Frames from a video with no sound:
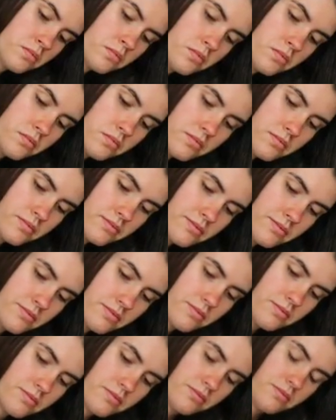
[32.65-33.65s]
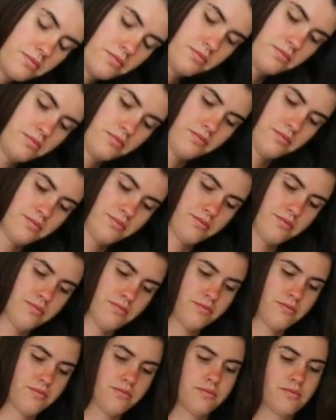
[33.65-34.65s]

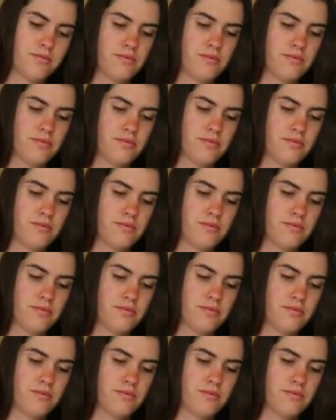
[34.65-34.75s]
(no one is talking)